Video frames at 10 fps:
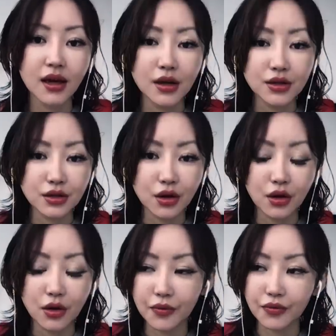
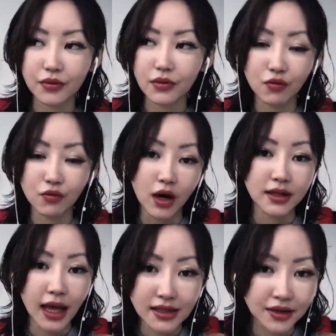So, well,
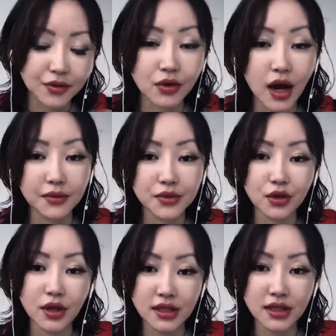that's not even crime. So
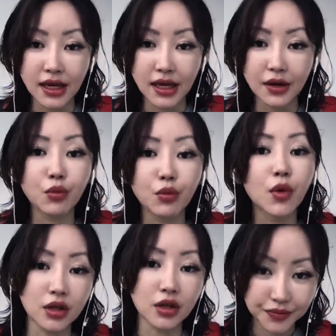let's say murder.